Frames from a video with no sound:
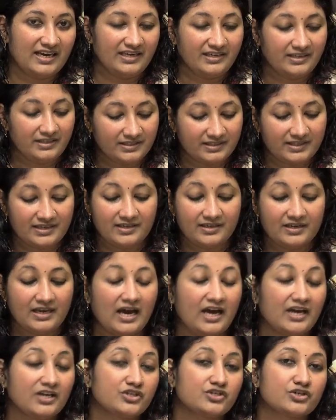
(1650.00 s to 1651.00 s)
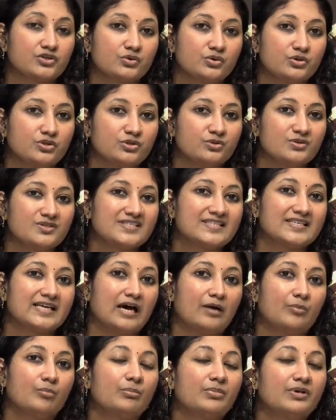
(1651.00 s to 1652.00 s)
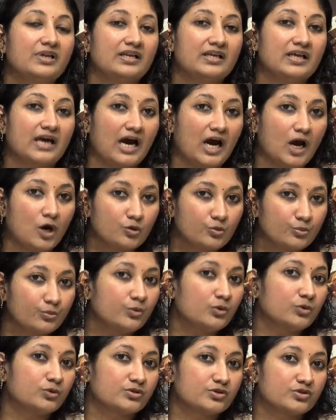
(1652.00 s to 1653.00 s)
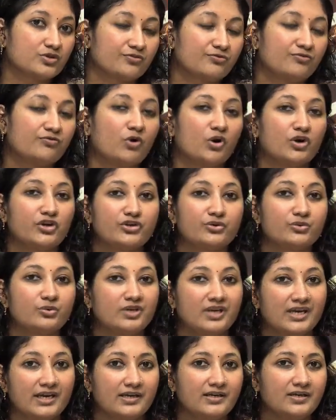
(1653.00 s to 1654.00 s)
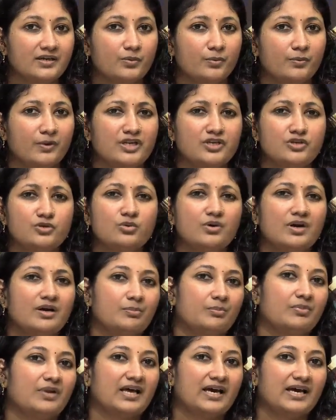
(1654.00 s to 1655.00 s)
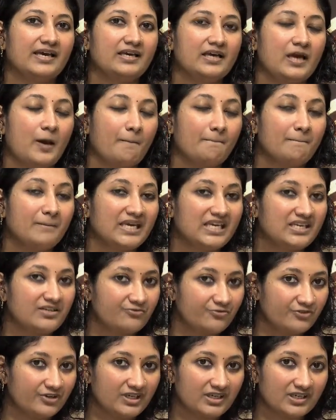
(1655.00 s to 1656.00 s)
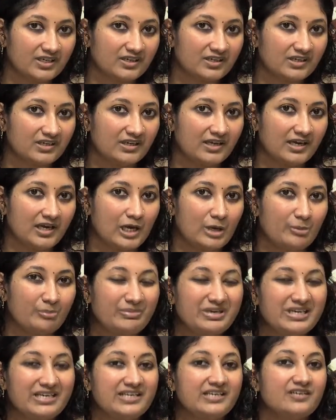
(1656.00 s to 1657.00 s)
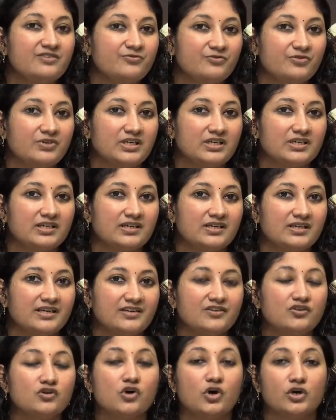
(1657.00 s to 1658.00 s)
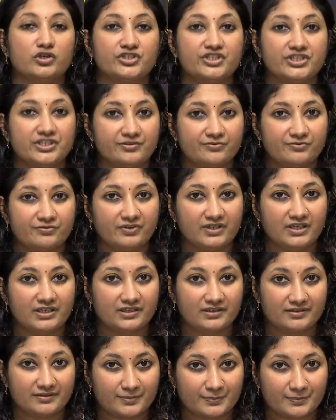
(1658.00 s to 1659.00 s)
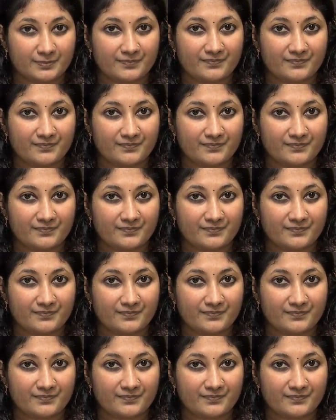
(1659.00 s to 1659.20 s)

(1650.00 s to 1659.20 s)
and then I showed you sample outputs of what you get when you apply mean filter, median filter and Gaussian filter.